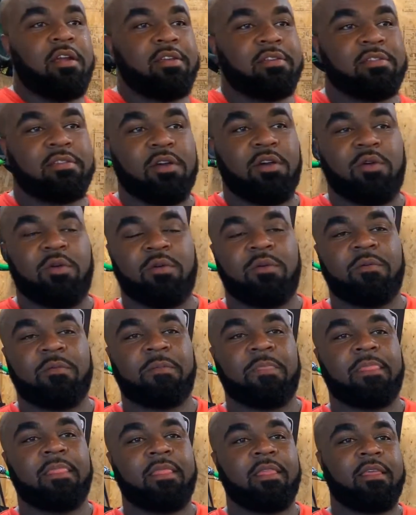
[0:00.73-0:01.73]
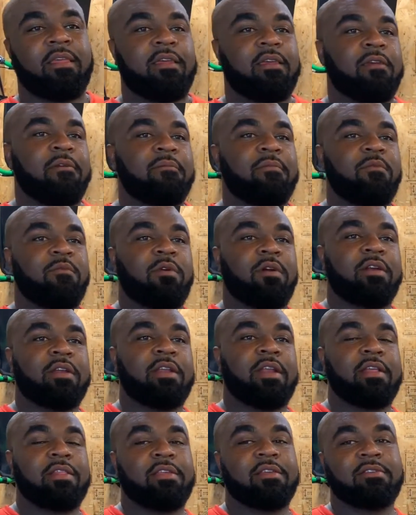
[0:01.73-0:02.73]
So I'm working
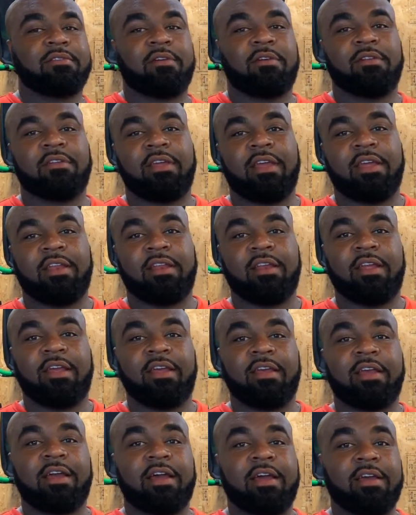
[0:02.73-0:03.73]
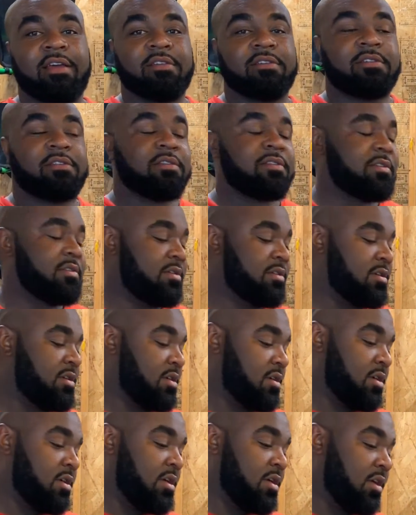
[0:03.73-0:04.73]
at this all day today, guys.
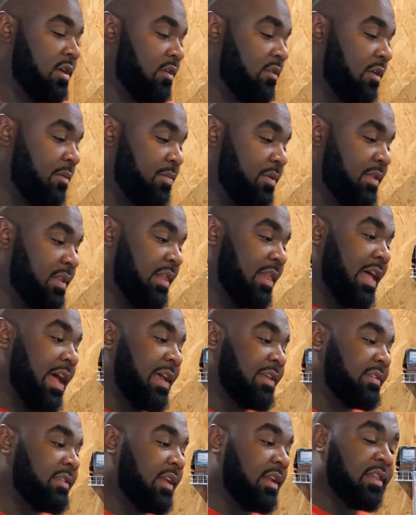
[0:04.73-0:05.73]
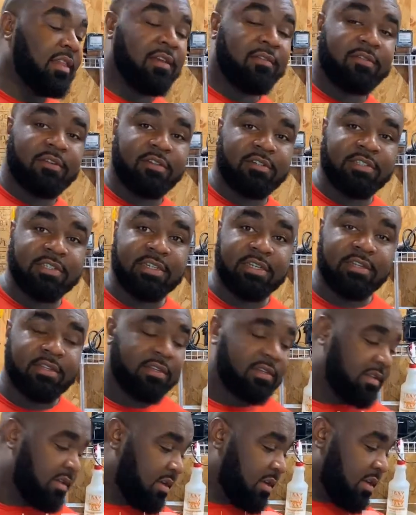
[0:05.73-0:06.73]
And I put the last set of lifters
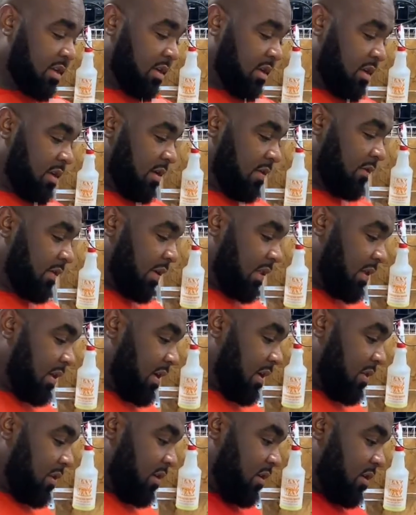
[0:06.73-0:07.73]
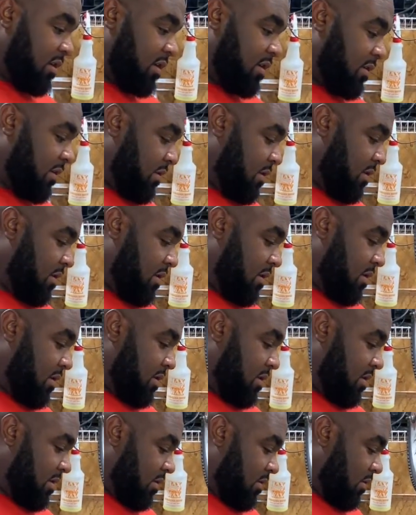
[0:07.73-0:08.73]
in. Got the other
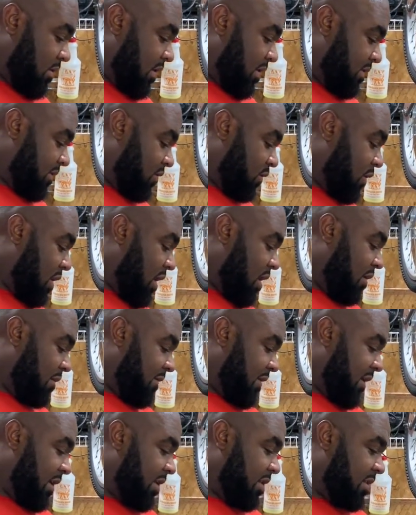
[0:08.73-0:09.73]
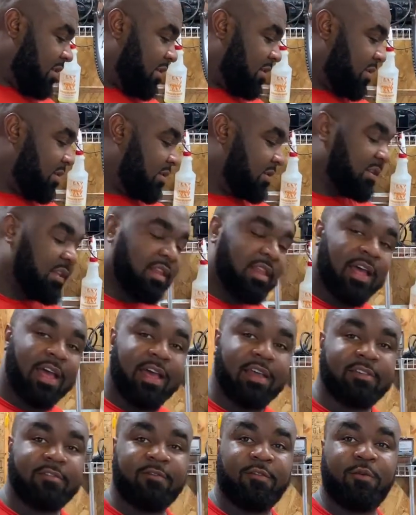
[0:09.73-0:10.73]
12 in. It's the
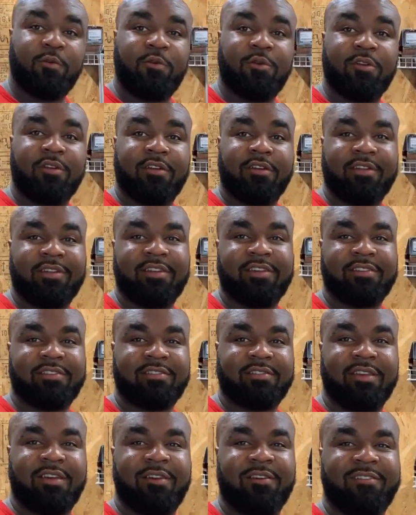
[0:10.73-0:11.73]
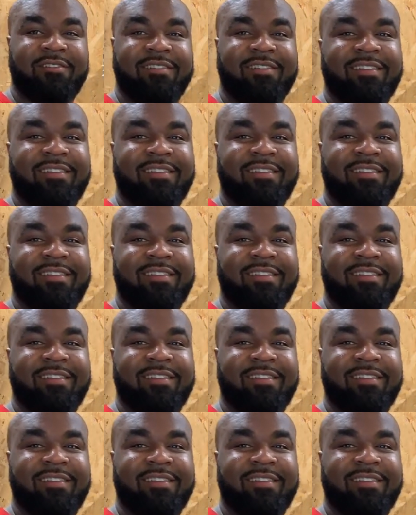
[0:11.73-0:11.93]
last 4. So